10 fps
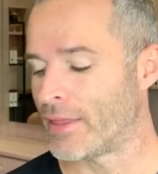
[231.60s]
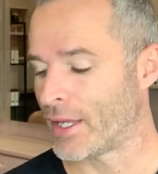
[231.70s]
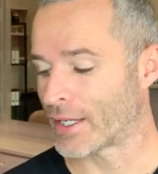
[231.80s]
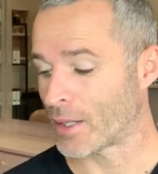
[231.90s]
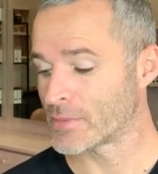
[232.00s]

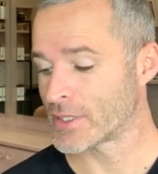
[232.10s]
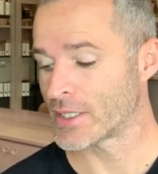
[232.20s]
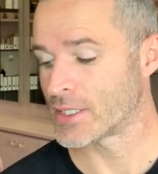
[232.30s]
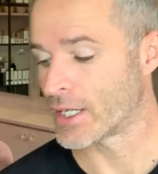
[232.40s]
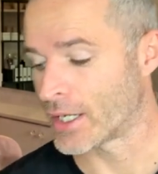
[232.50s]
It comes
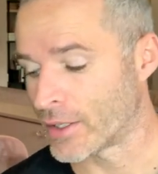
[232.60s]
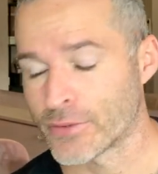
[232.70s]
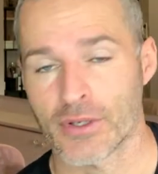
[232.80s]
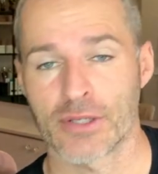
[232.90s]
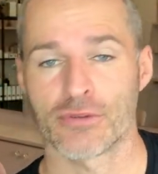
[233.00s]
in
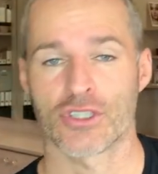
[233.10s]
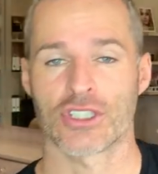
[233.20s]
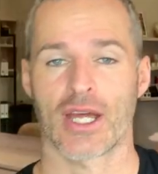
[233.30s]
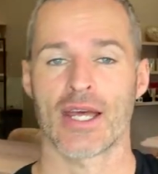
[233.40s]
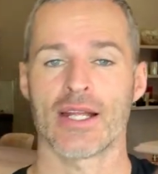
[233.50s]
3 different
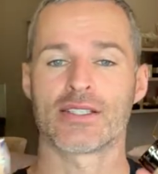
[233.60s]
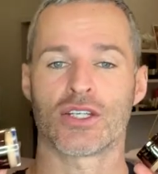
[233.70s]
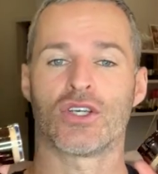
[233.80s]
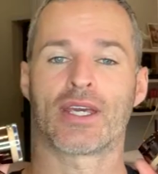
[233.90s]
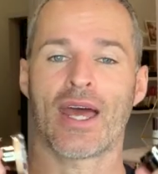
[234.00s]
shades, so
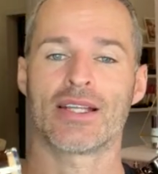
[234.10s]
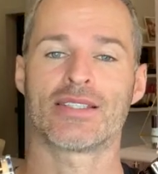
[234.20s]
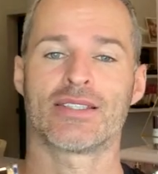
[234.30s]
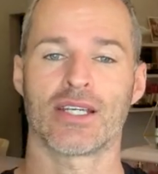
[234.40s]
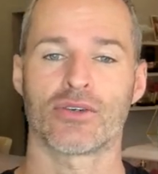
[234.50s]
you can
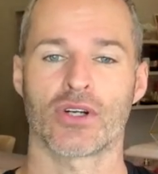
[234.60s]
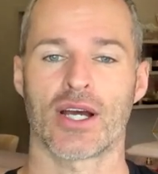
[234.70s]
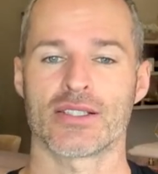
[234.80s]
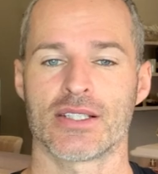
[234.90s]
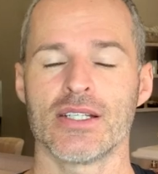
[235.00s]

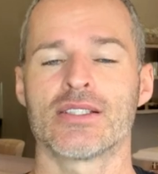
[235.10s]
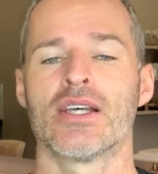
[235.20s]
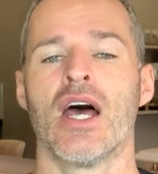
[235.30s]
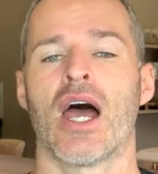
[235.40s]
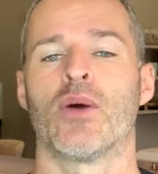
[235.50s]
synchronize this.
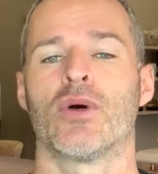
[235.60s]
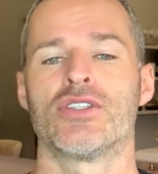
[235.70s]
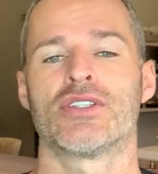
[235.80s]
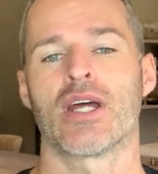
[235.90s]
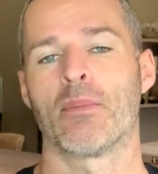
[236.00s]
And
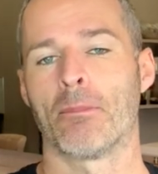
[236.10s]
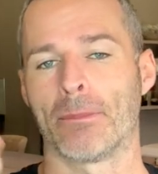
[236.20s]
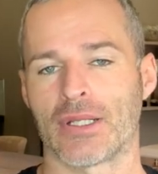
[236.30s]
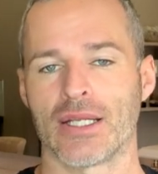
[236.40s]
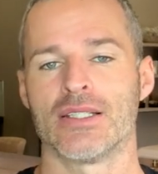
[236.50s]
once you
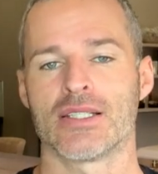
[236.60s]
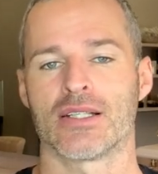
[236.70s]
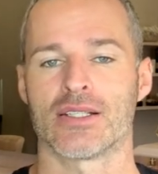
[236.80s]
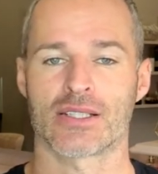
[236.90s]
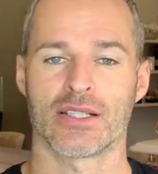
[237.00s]
start
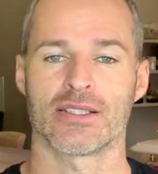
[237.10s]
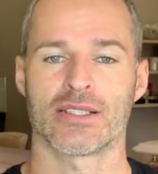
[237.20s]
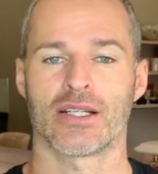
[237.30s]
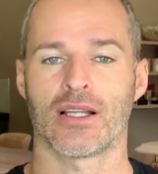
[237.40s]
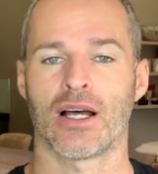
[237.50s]
blending this
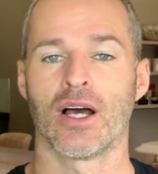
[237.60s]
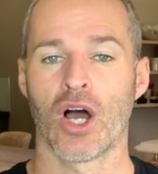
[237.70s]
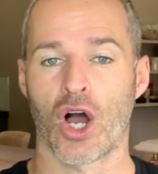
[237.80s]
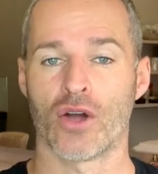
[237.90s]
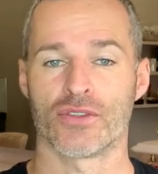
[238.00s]
concealer
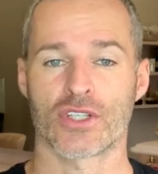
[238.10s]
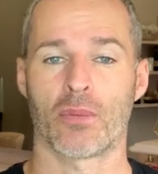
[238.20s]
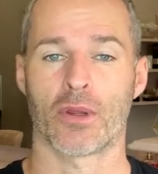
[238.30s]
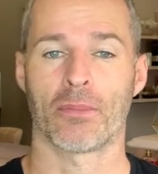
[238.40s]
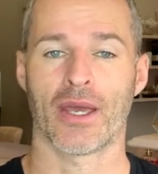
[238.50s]
over
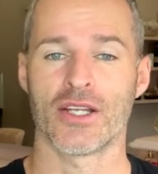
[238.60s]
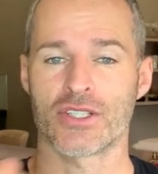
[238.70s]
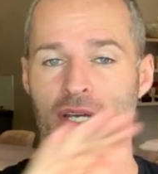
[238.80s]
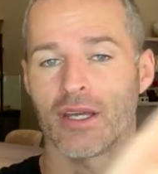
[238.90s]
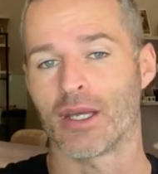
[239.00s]
top of the
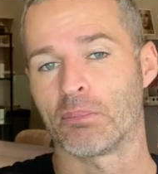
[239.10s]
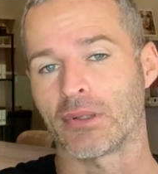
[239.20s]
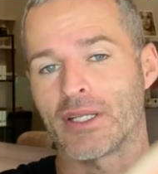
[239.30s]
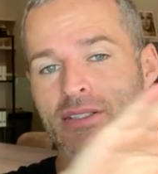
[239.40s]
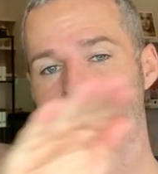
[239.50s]
peach, it
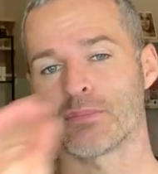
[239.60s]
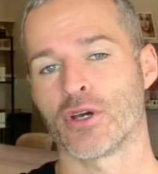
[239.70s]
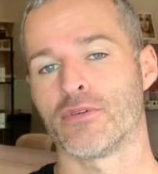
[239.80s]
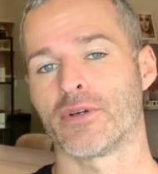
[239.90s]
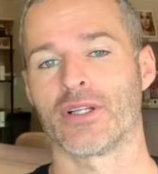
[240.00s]
blends in
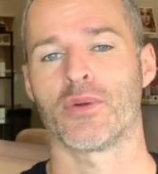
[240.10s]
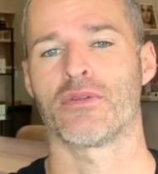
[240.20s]
perfectly